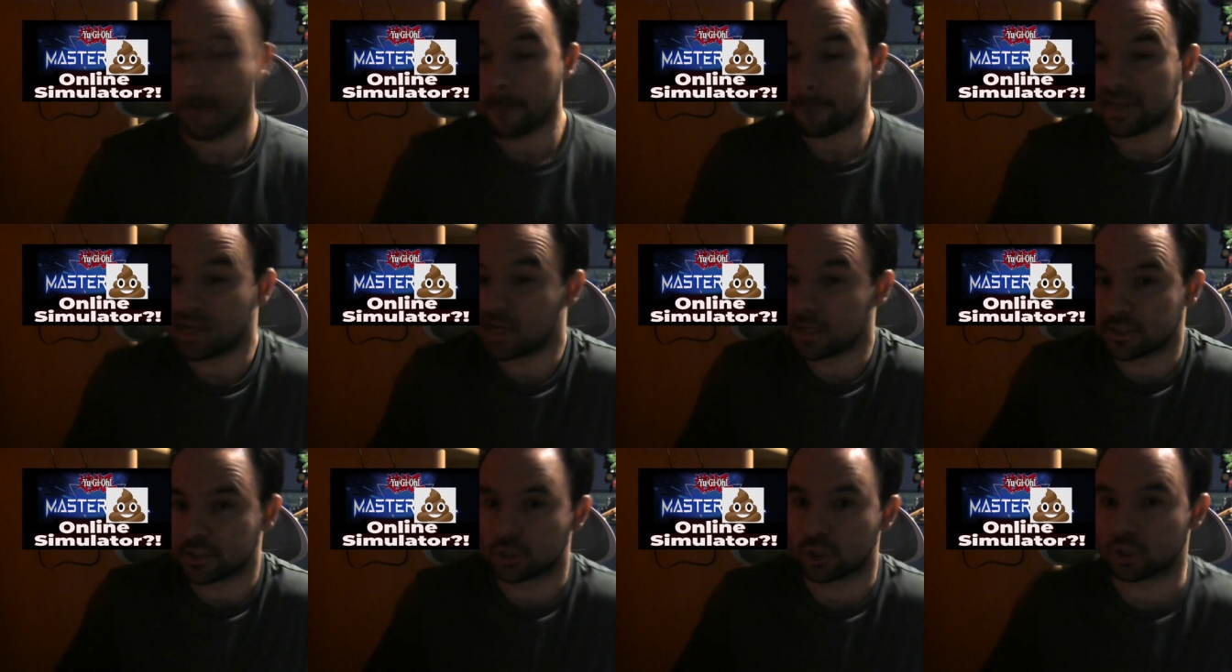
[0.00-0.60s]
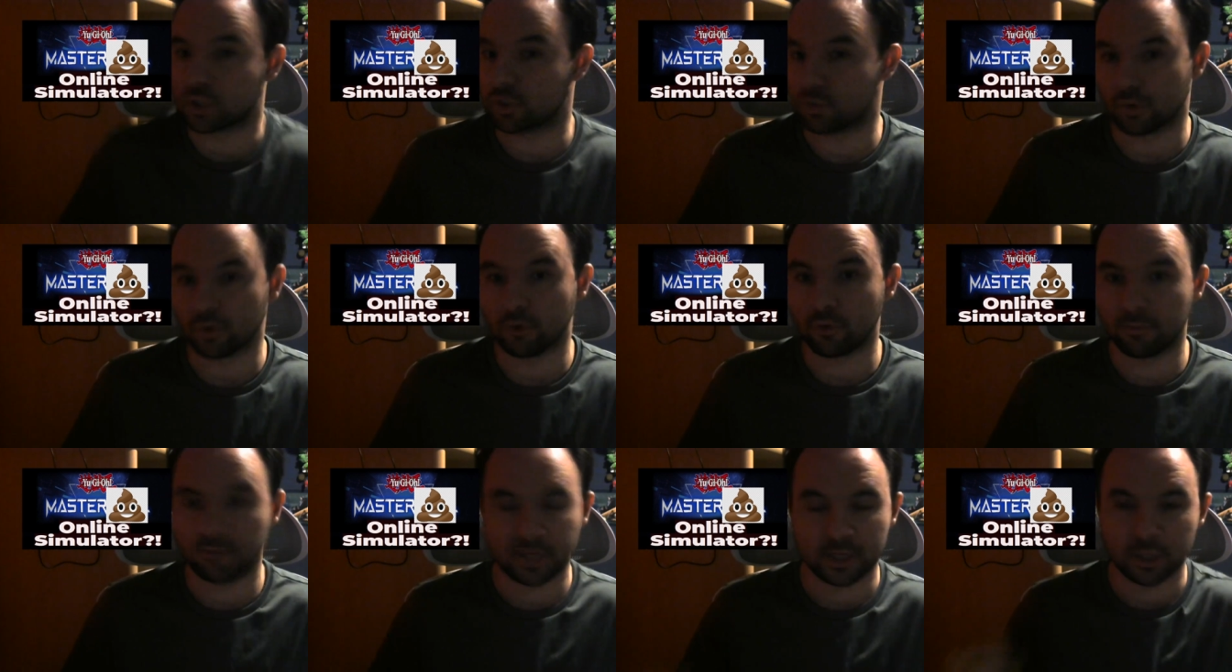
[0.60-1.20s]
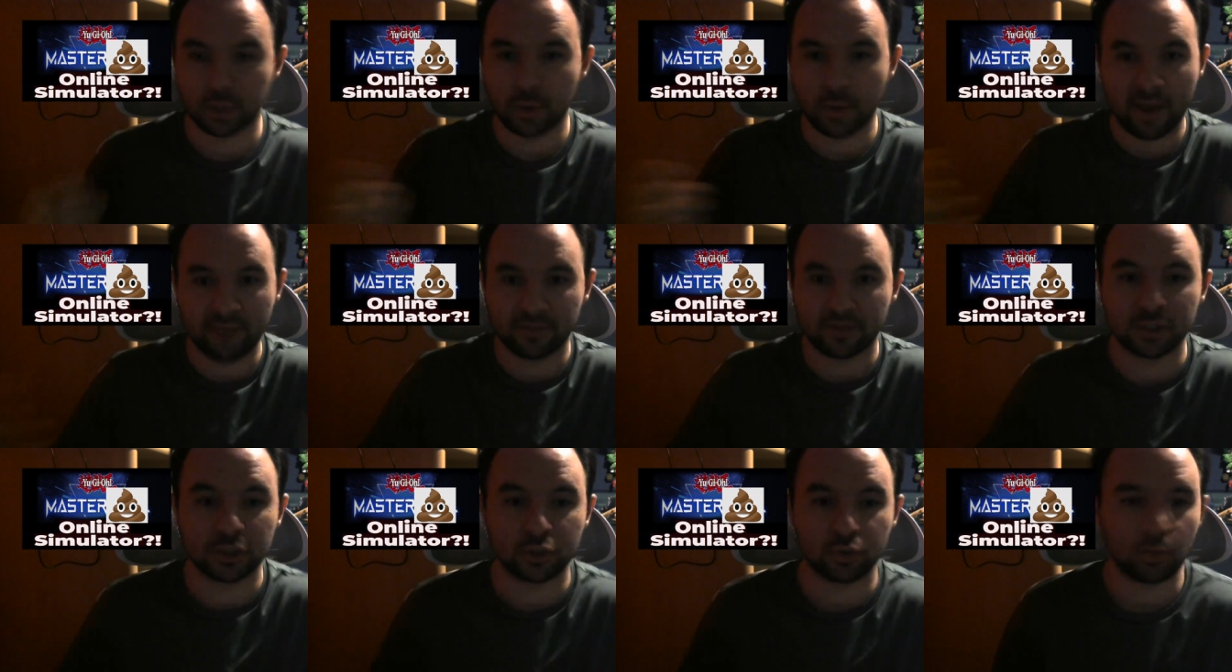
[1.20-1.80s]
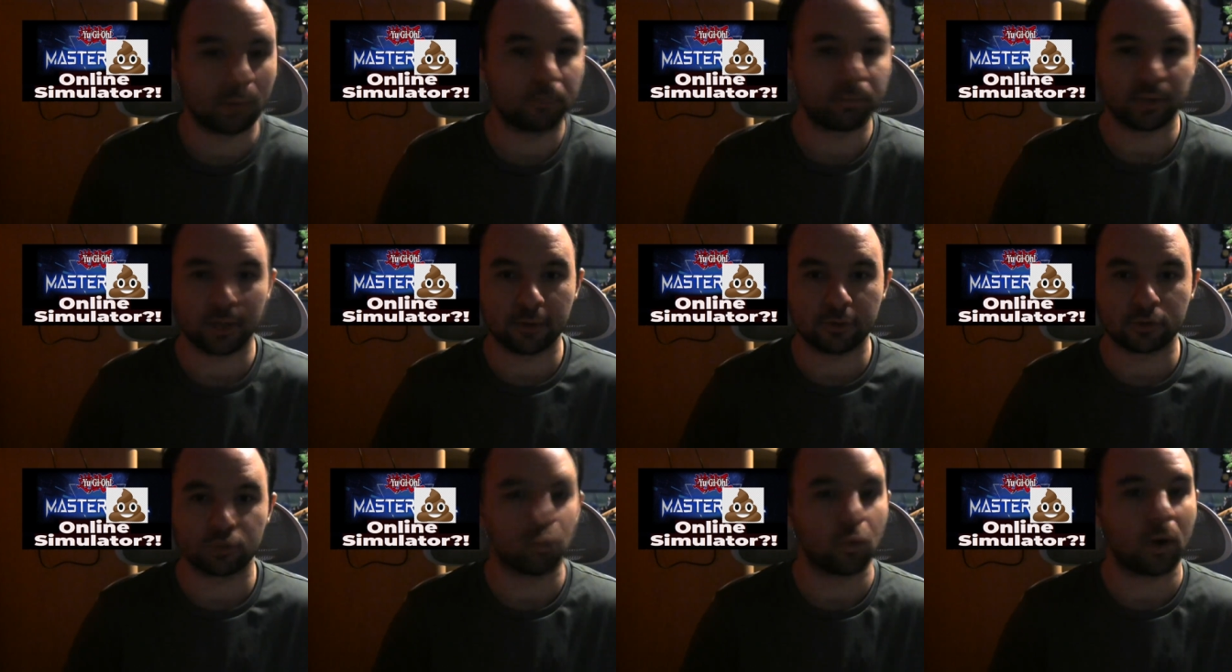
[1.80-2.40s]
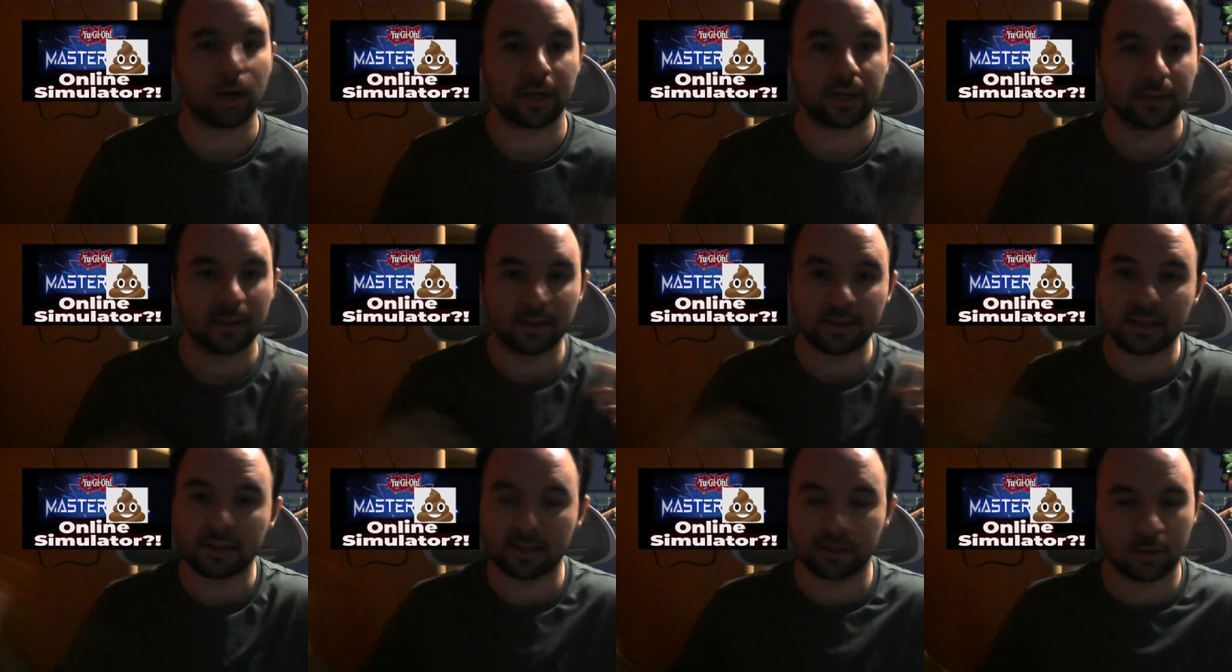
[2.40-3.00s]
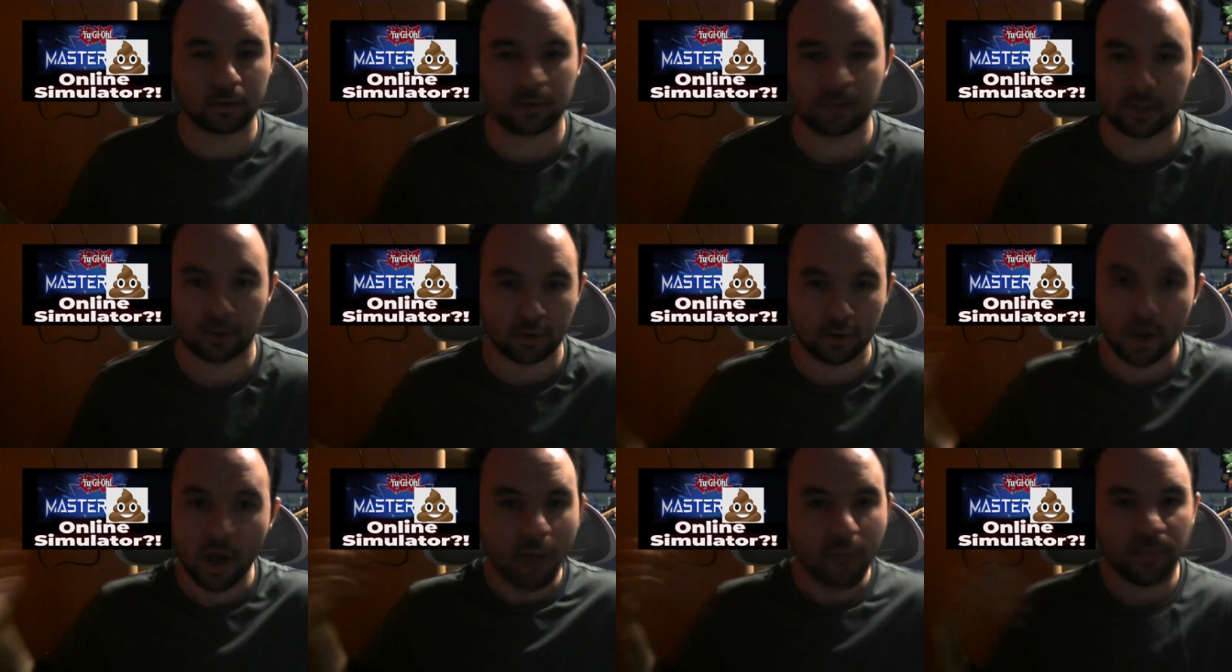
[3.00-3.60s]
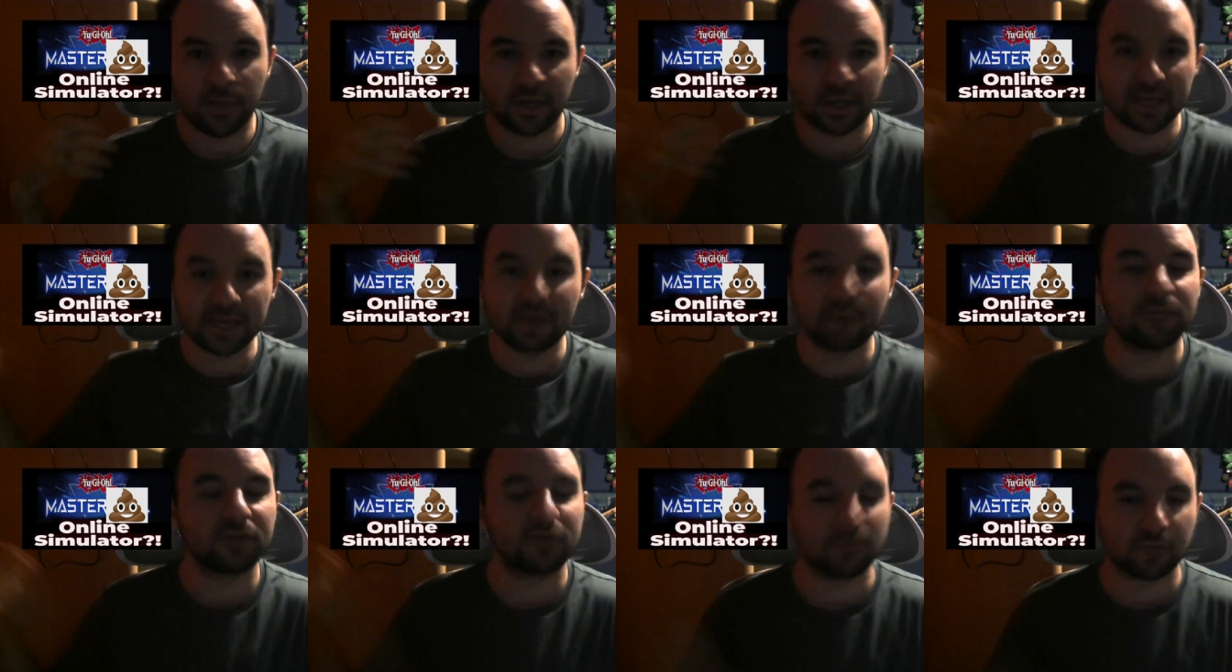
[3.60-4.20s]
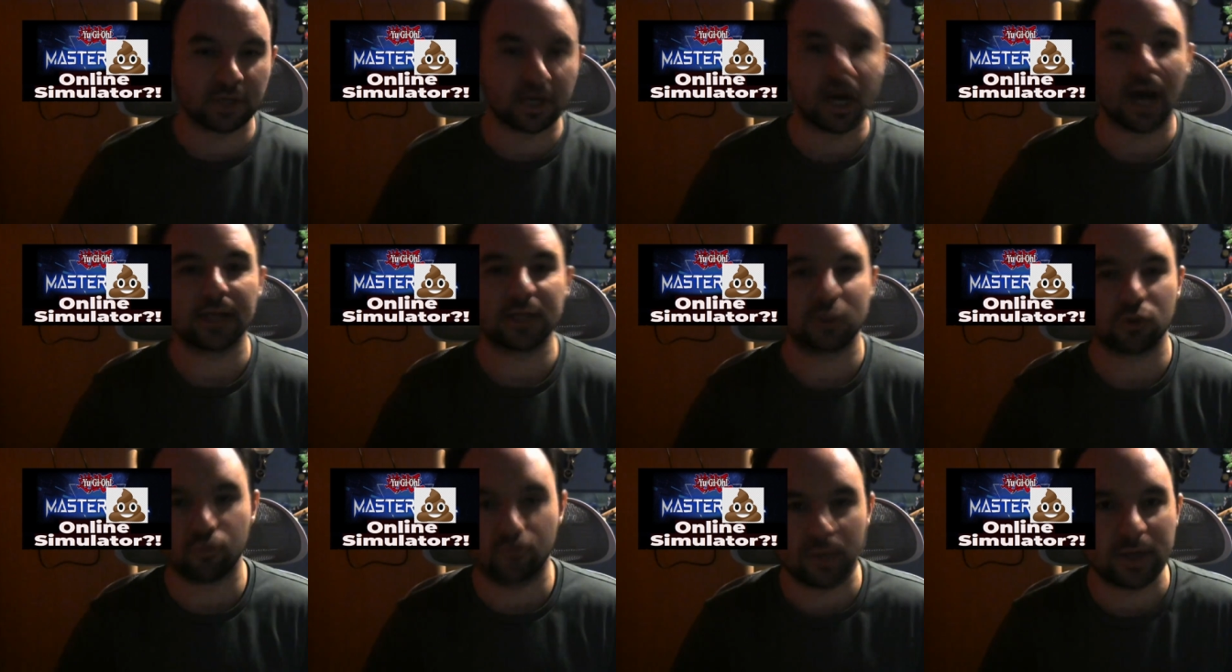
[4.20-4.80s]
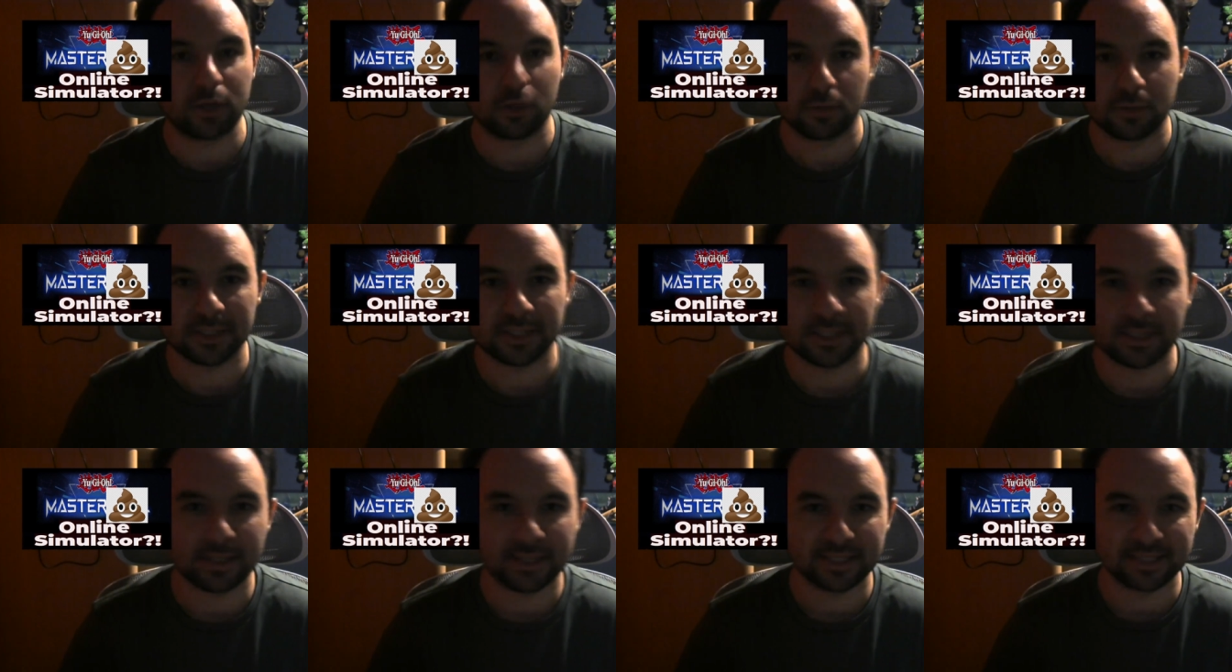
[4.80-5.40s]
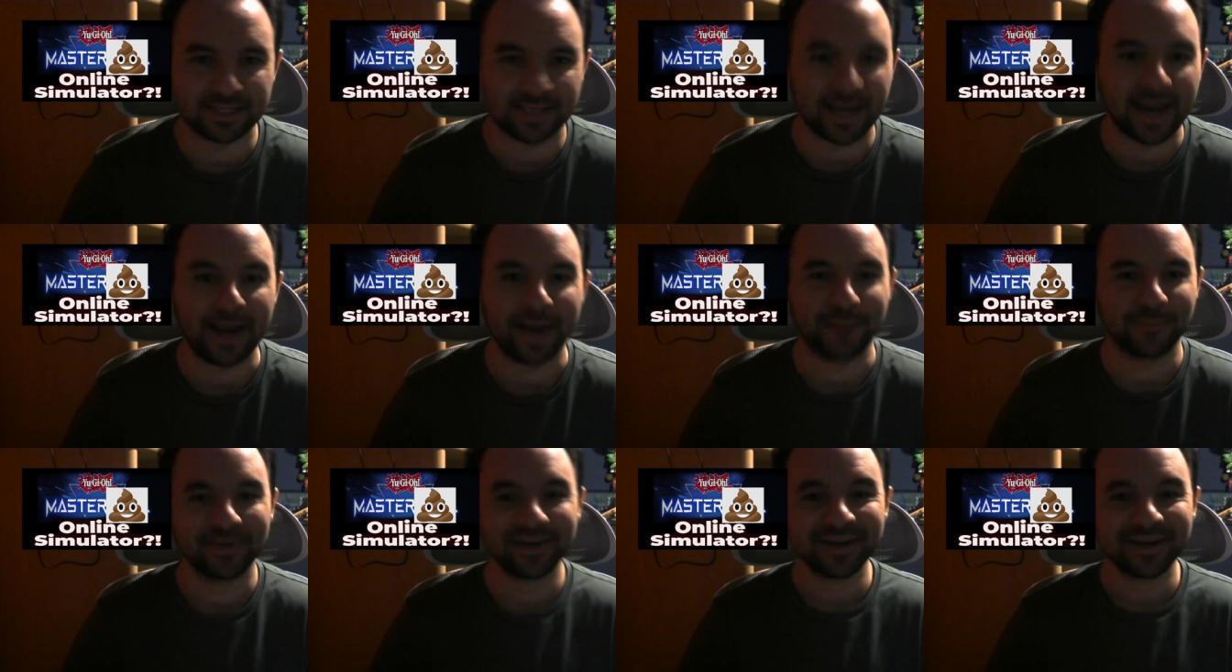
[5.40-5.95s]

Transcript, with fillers: Because it's true, because you have these scrub players walk in that think they're, they're the gift of God's green earth to this game